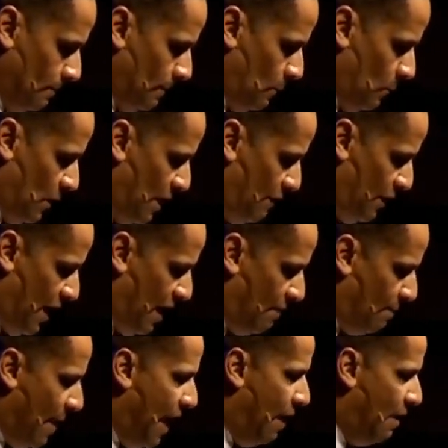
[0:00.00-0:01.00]
With every head
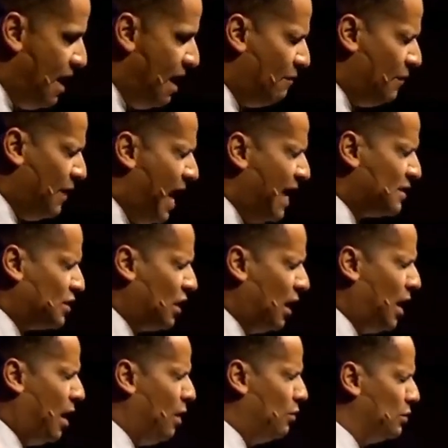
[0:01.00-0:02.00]
bowed and every eyes
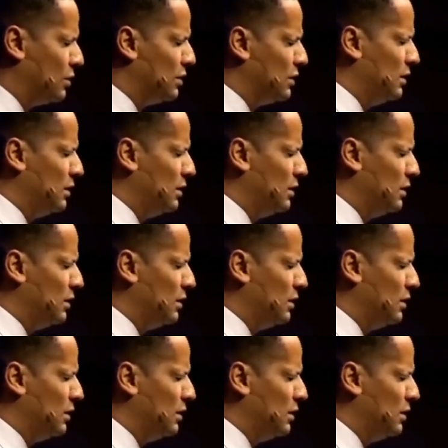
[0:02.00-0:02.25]
closed,